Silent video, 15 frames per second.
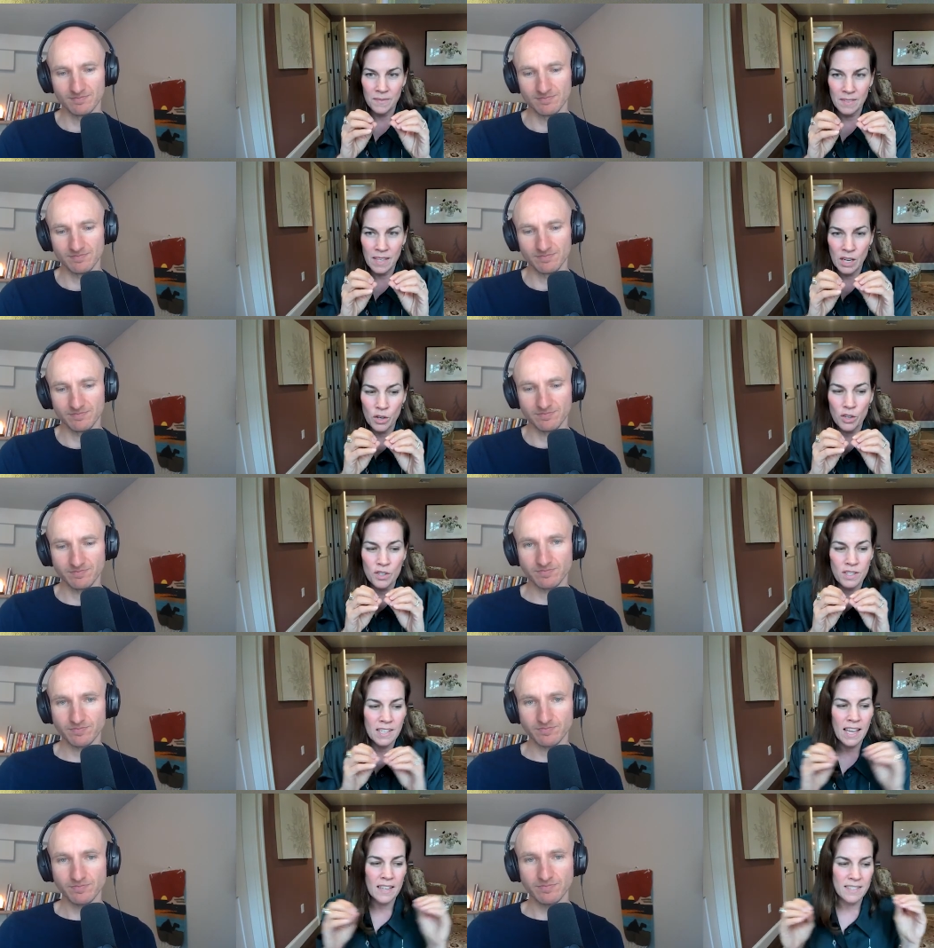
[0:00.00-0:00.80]
Speaker 1: you know, you
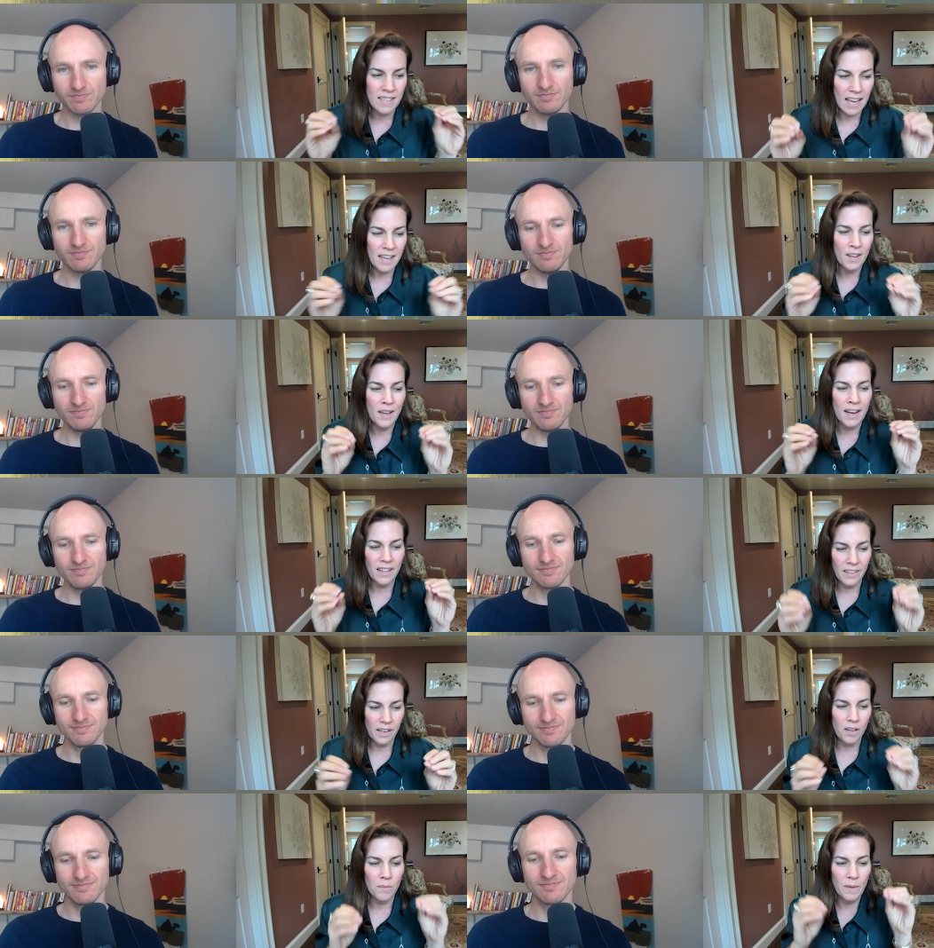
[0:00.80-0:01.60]
just get, you get a
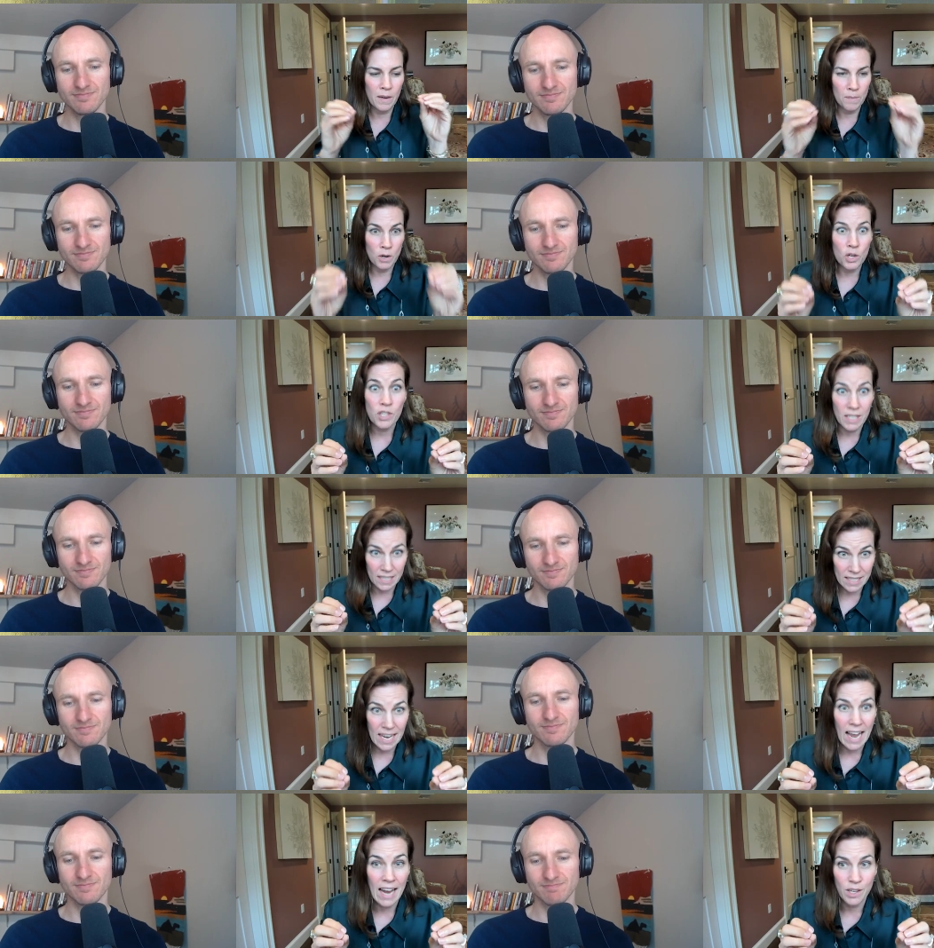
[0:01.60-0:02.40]
little bit emotionally
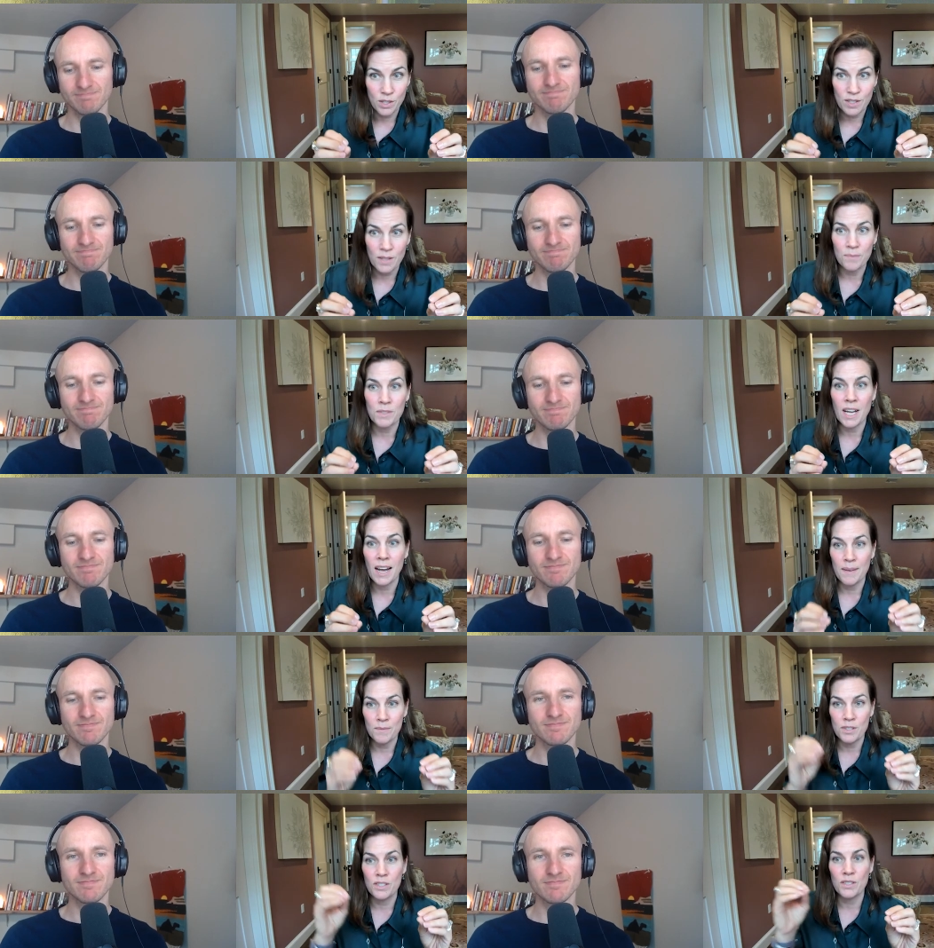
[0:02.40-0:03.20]
attached
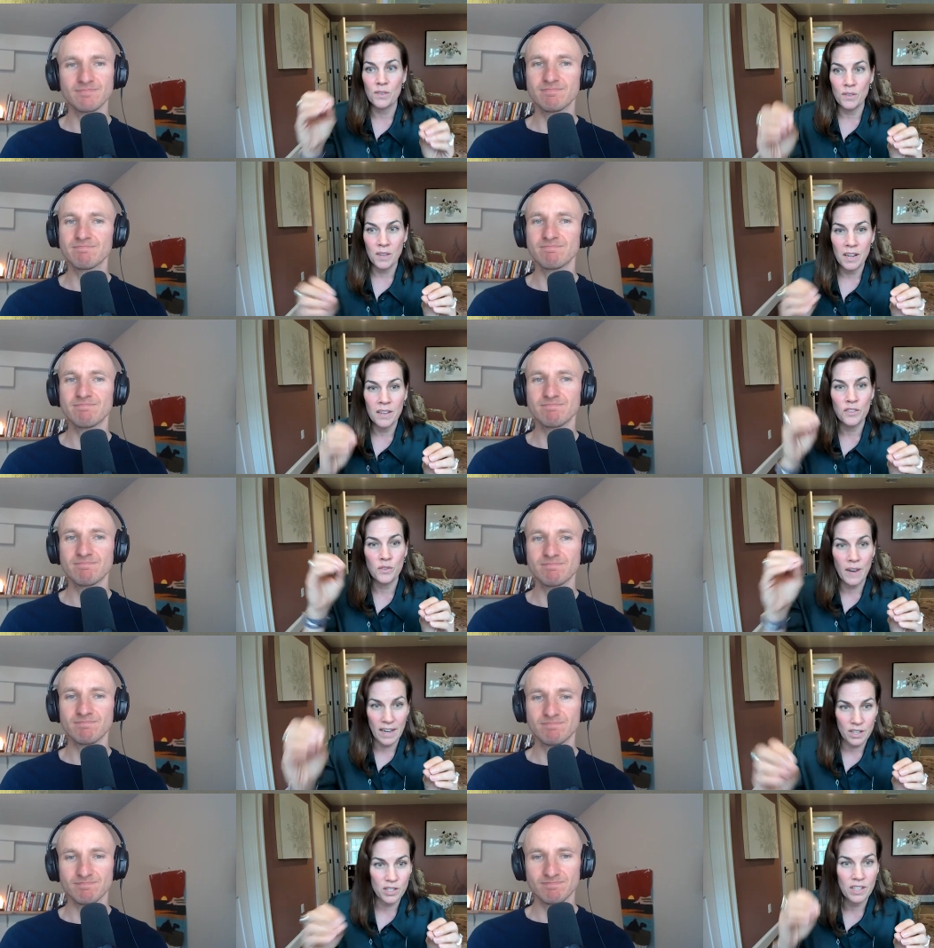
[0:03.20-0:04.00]
sometimes to a
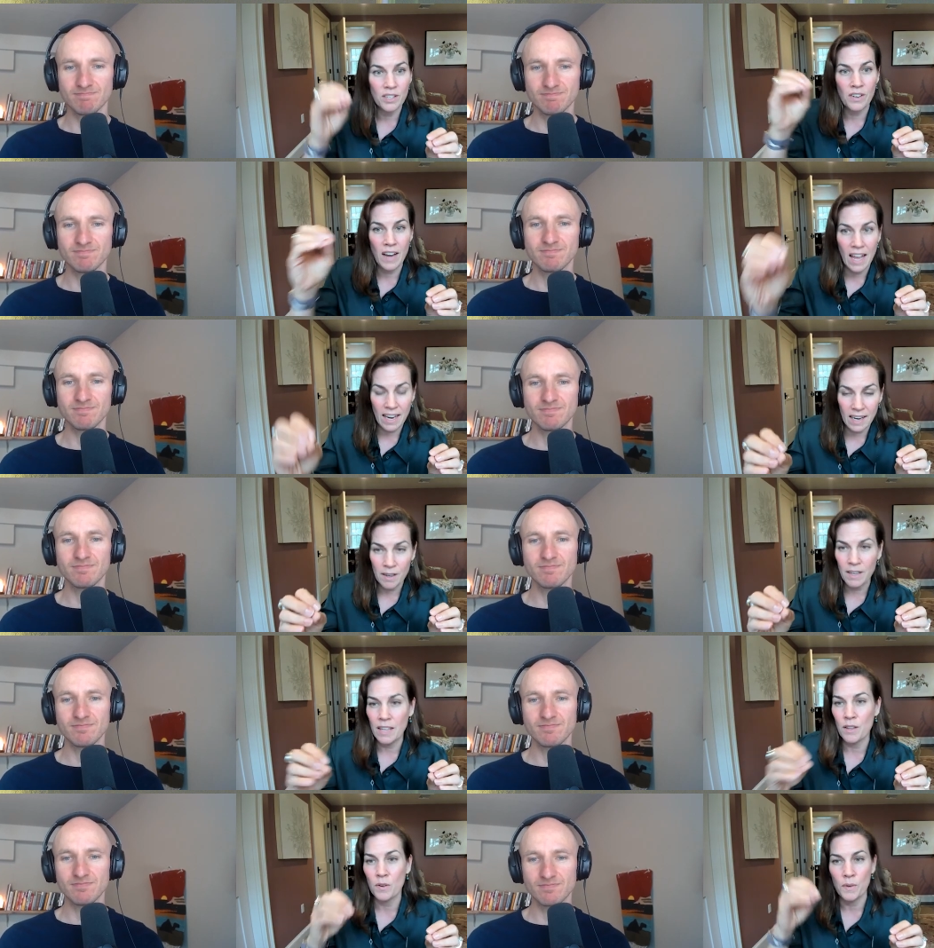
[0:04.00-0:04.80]
direction you're headed,
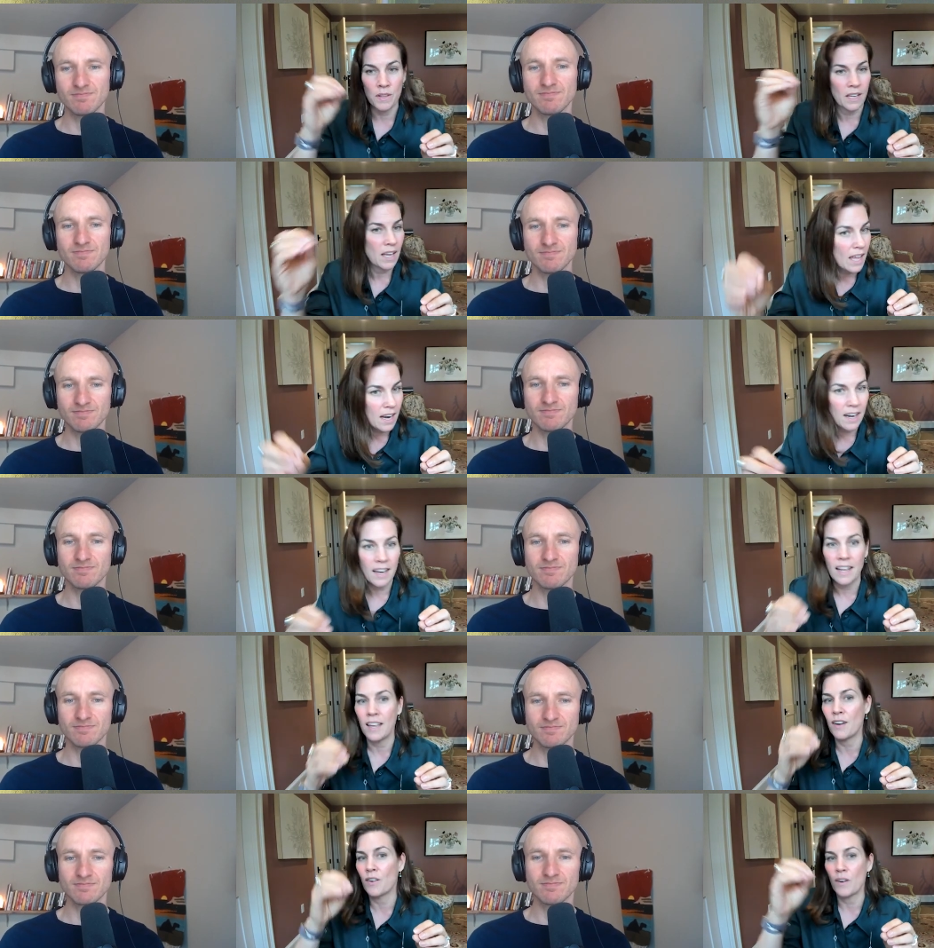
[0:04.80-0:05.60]
either with a
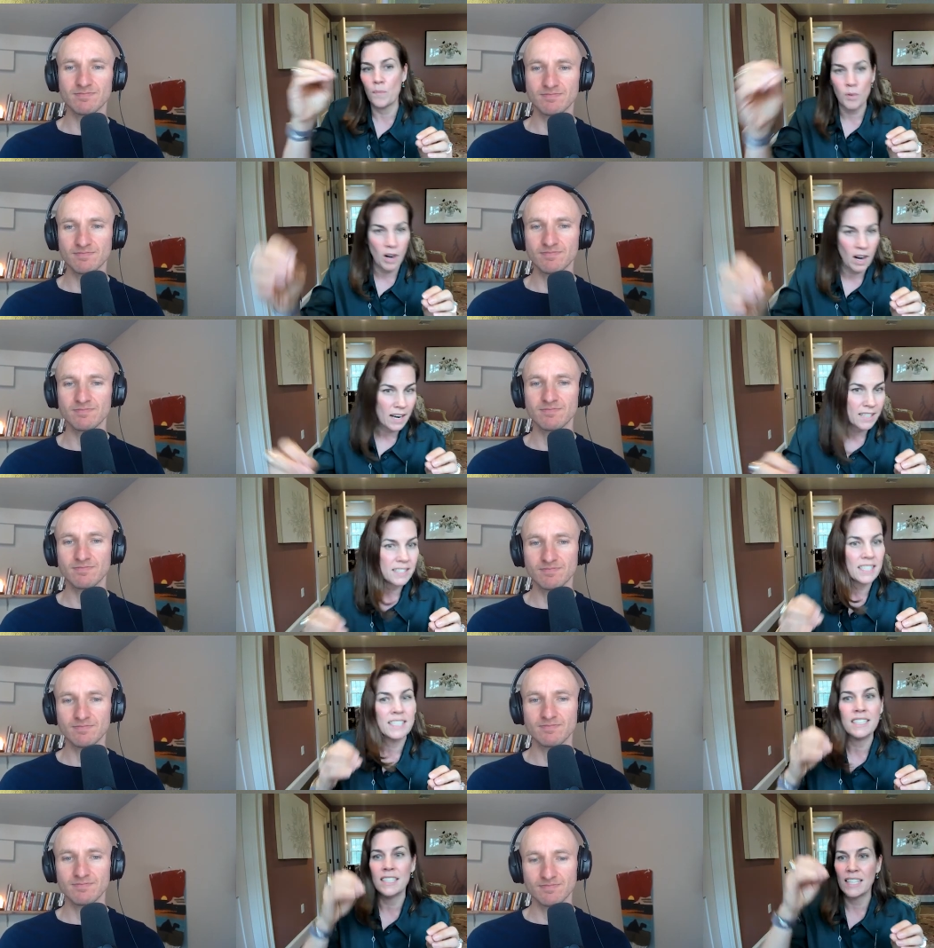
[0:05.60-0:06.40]
candidate or a product
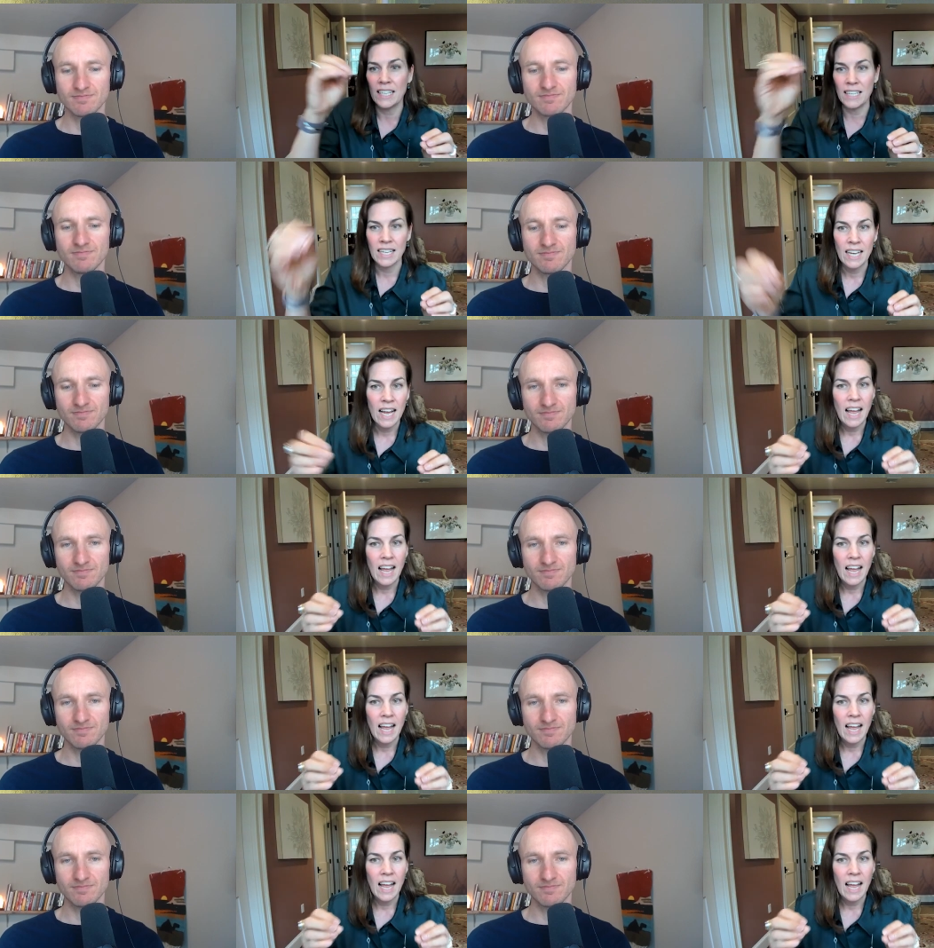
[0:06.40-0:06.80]
idea.